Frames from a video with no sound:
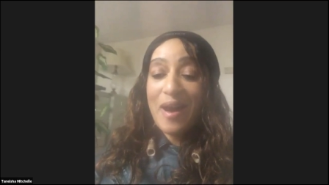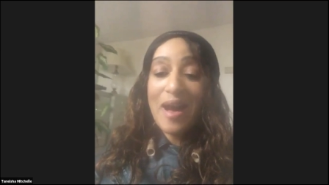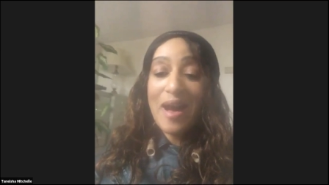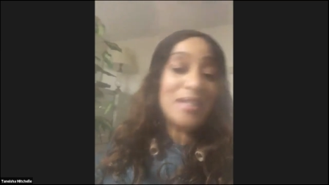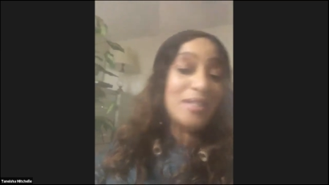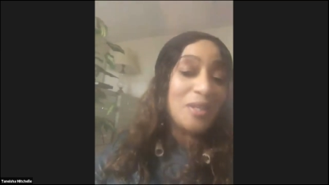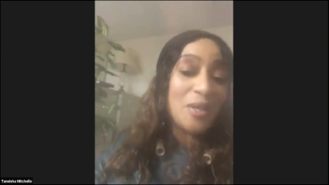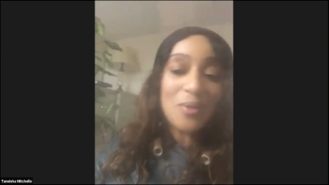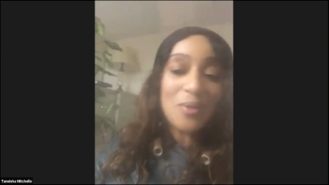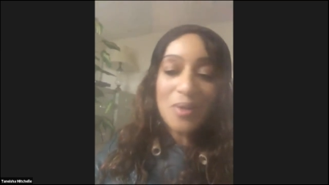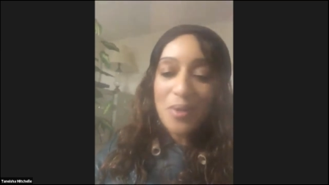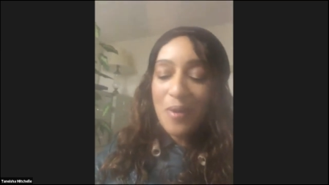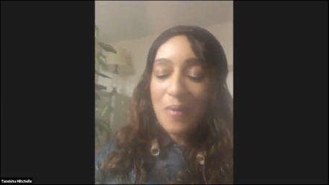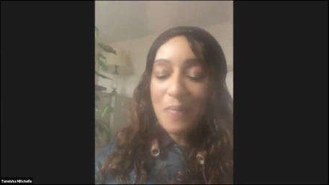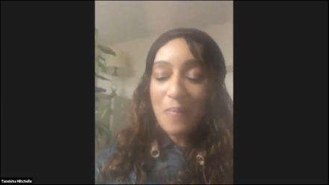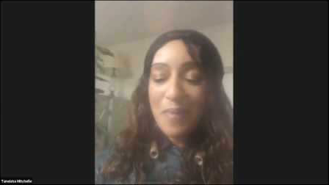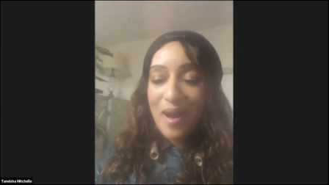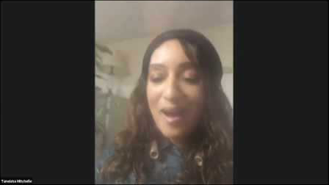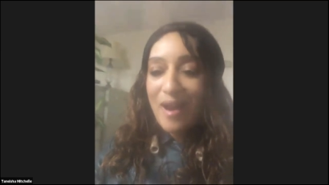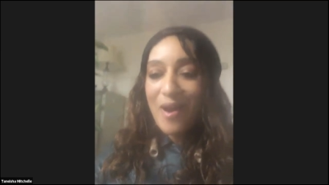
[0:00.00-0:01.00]
I don't know
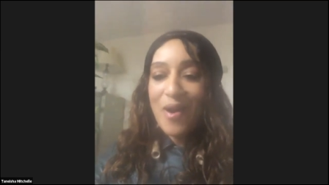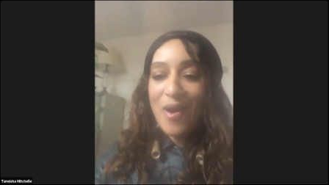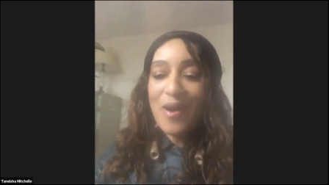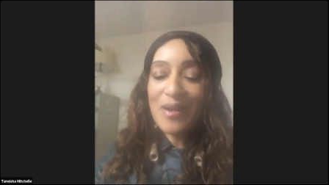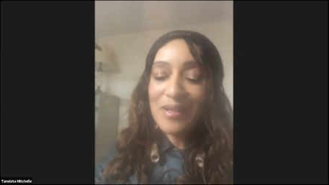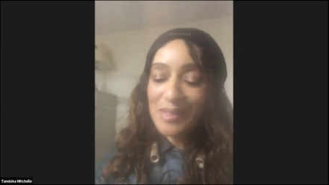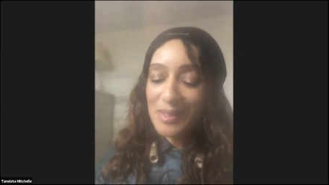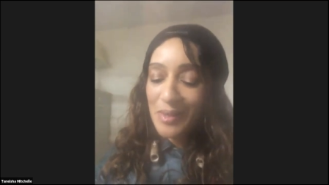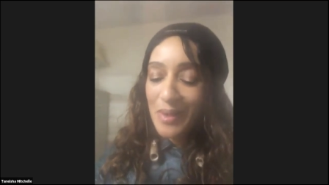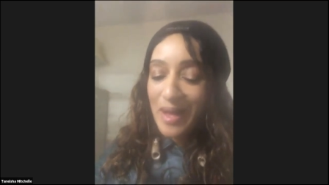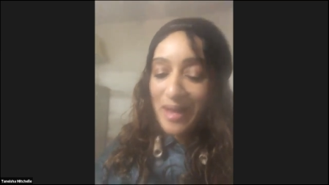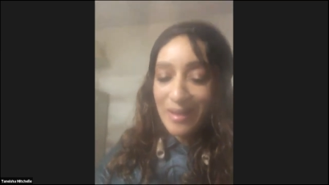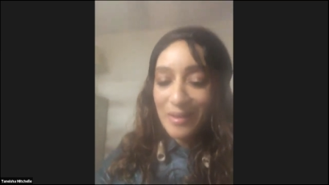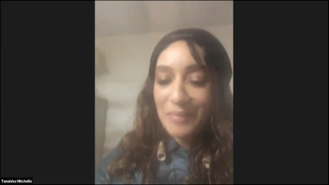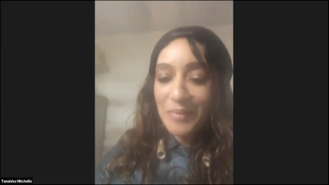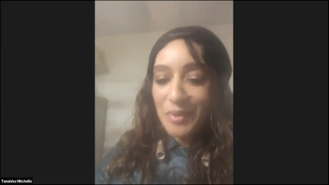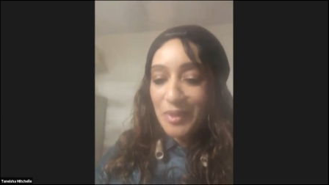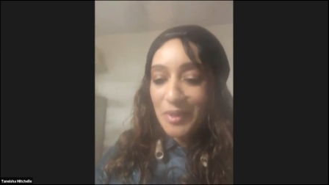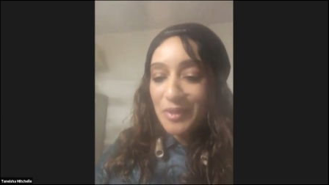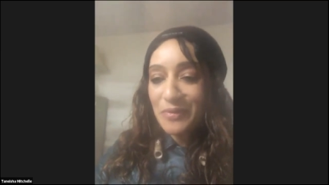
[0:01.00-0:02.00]
it by heart, so I
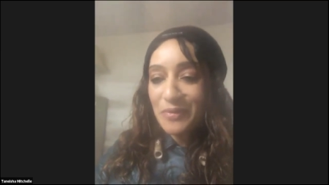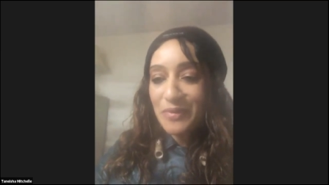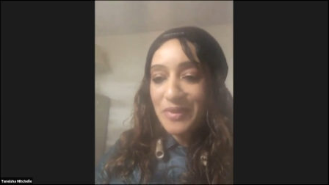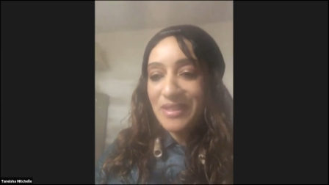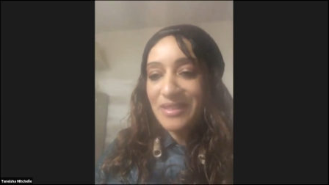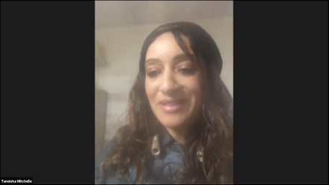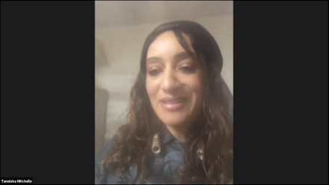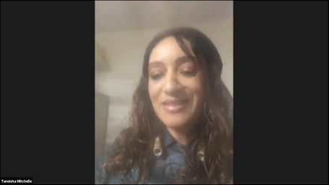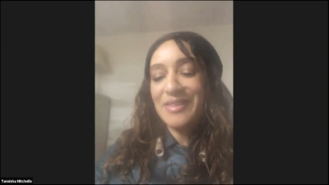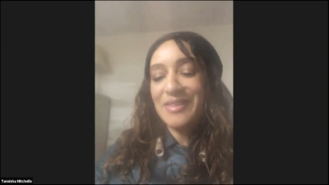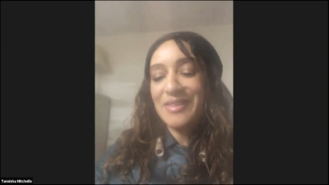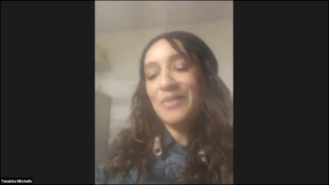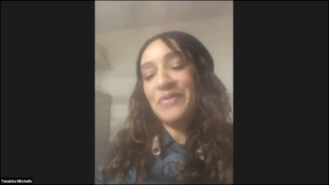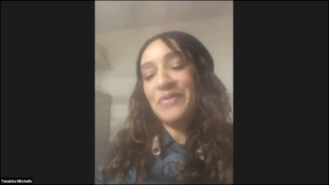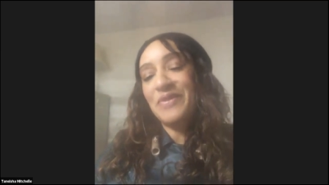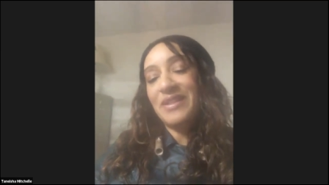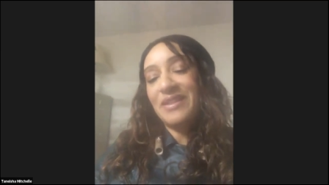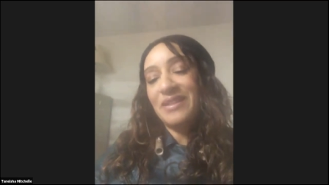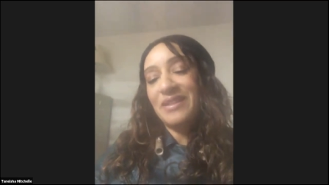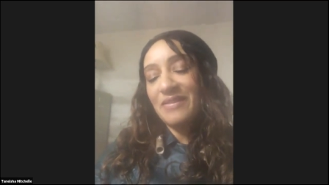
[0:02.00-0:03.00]
am going to read it. So
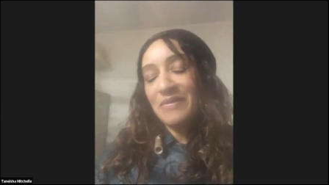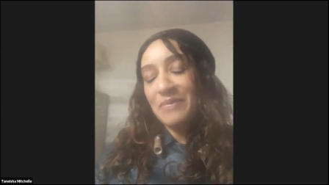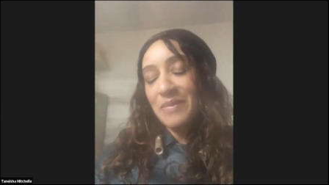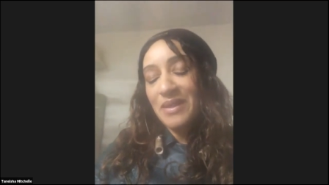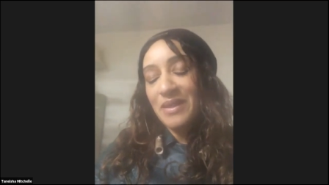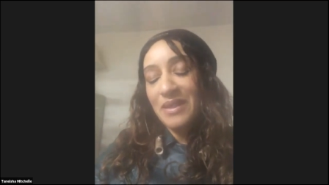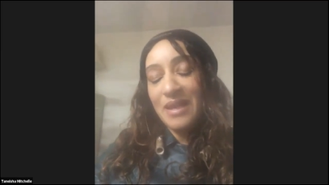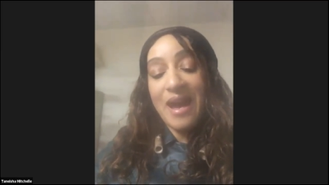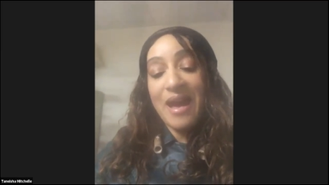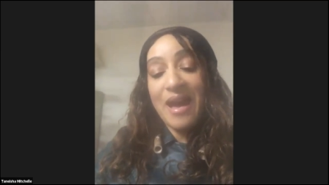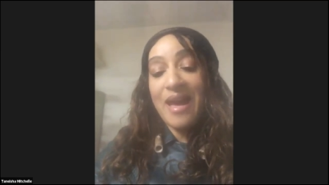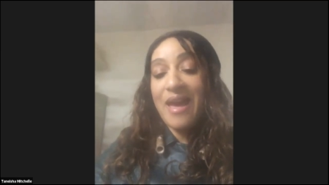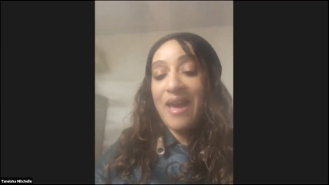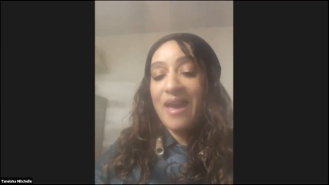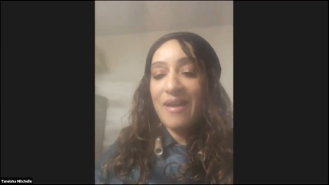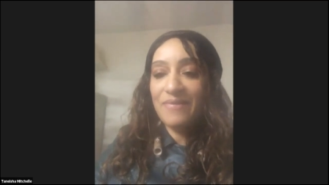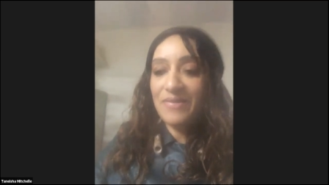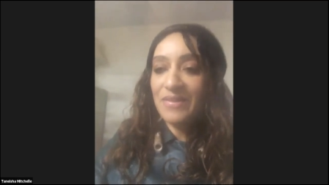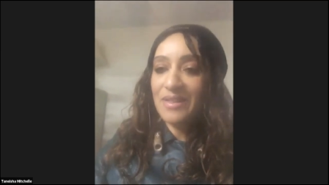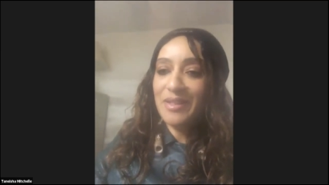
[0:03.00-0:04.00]
forgive me. I
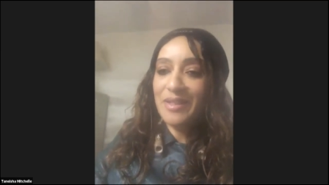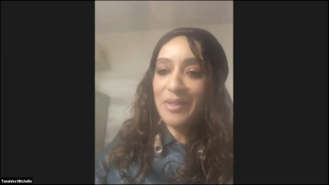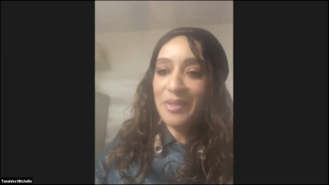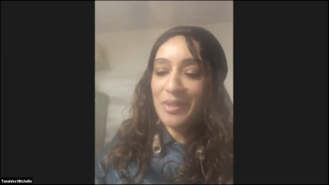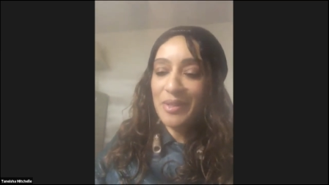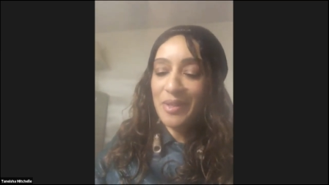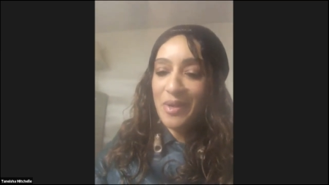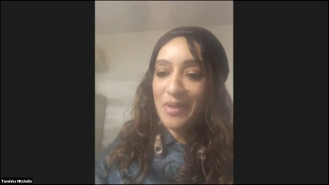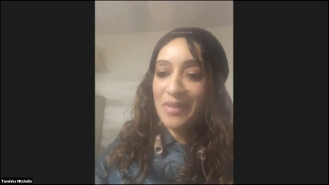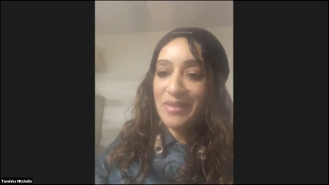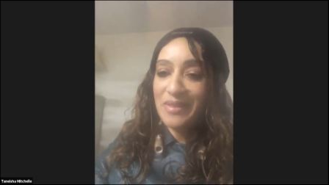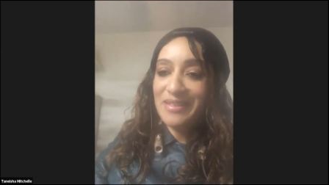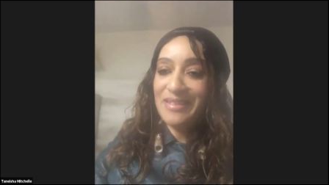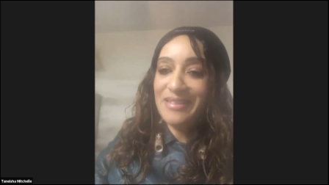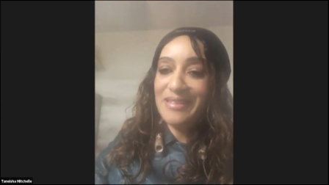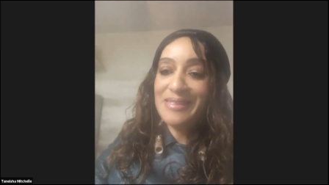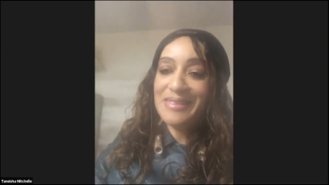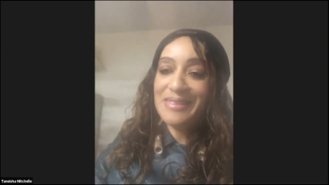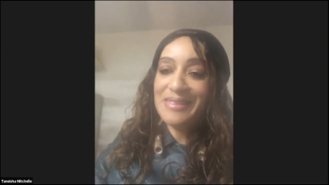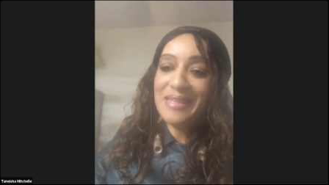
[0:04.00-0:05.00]
have to learn all
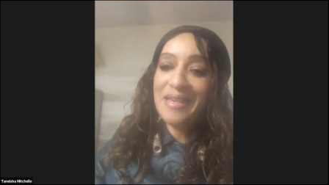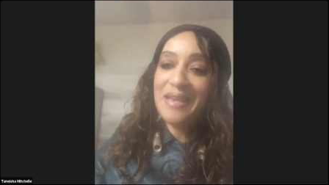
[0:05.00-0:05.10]
these.